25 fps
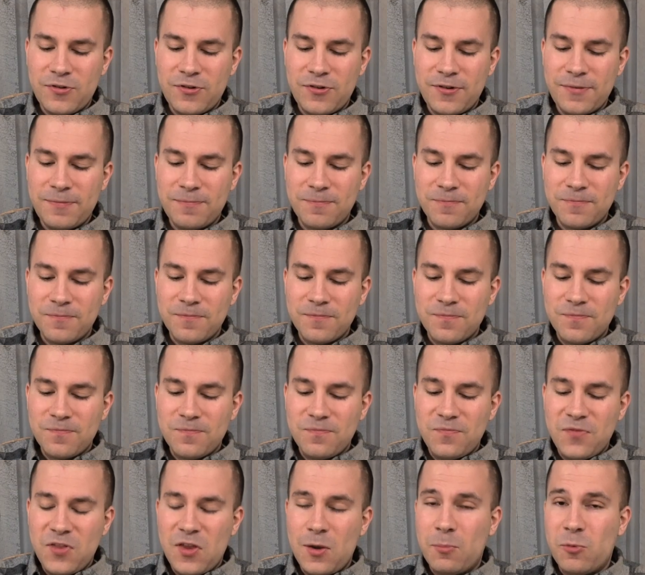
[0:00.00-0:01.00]
to
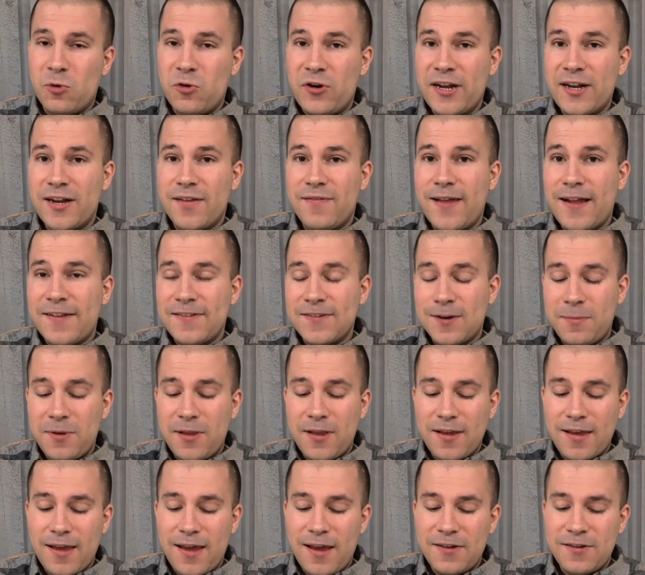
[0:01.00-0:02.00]
predict if that's going to
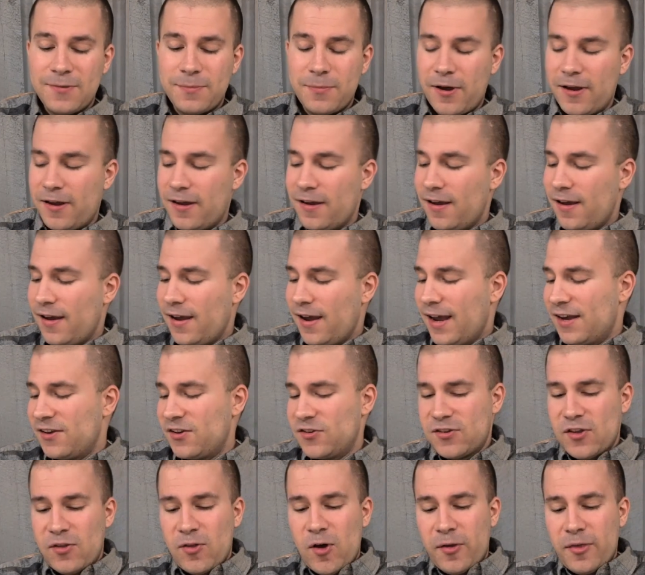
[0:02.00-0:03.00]
be the case. But
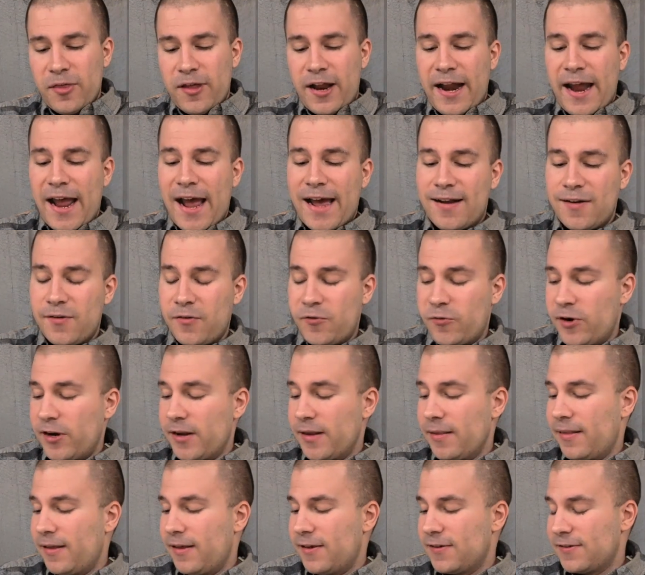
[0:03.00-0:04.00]
just a thought that I had after
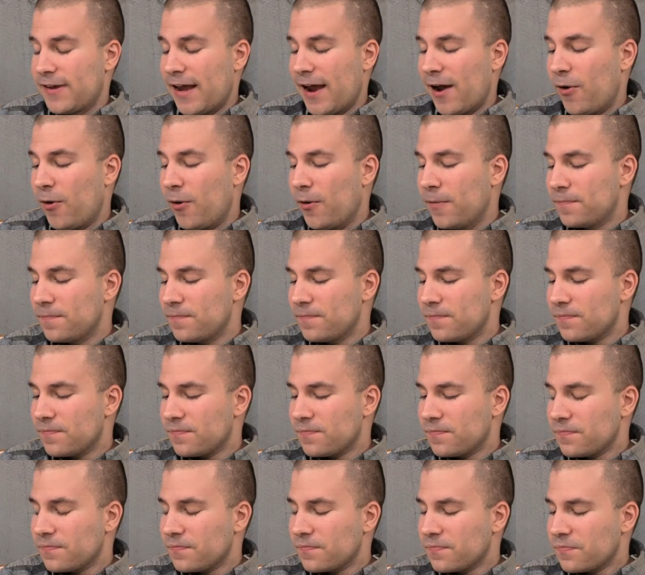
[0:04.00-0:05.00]
reading this, how
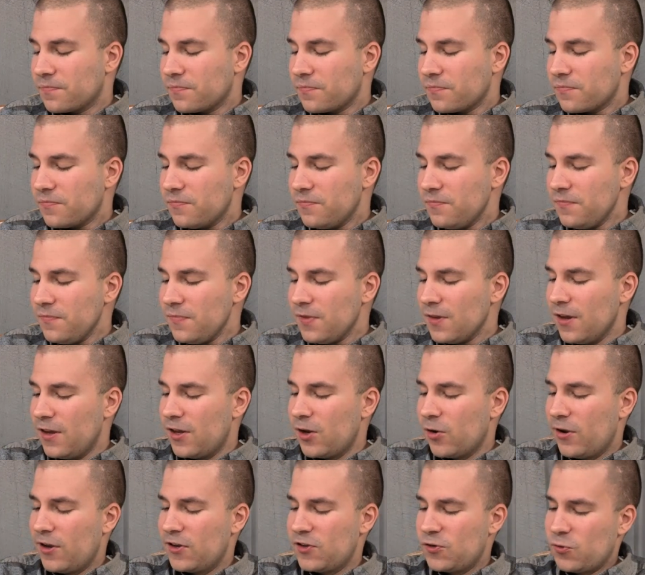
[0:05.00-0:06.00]

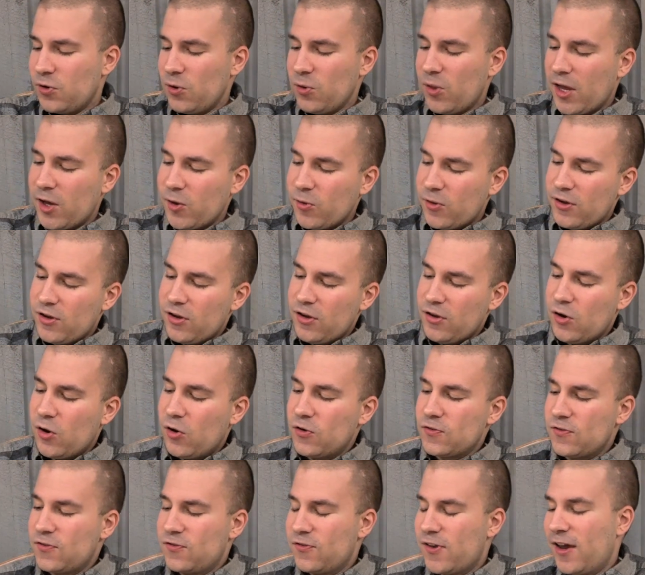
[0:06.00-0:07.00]
history likely
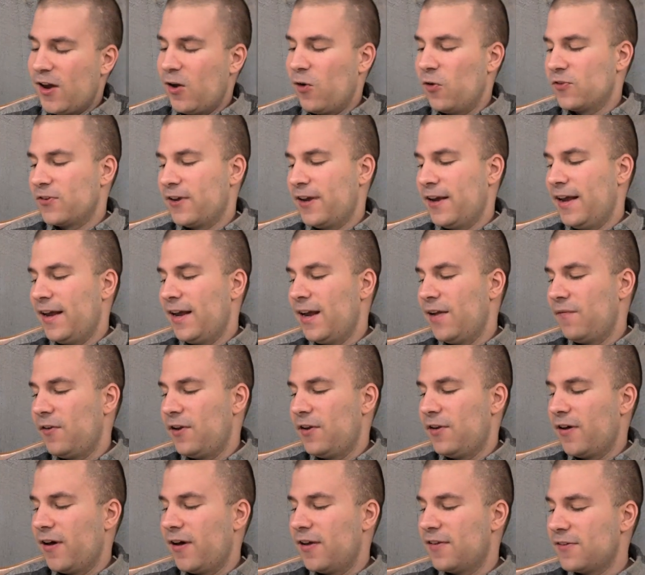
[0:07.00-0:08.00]
goes in cycles, and if
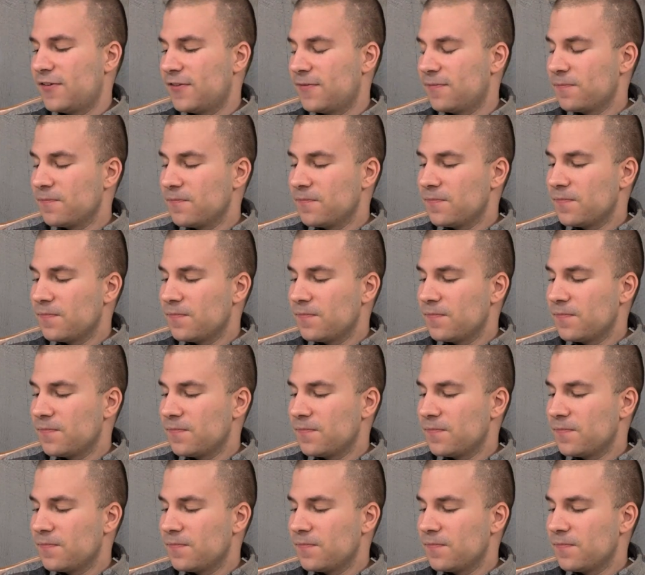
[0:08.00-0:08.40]
it does,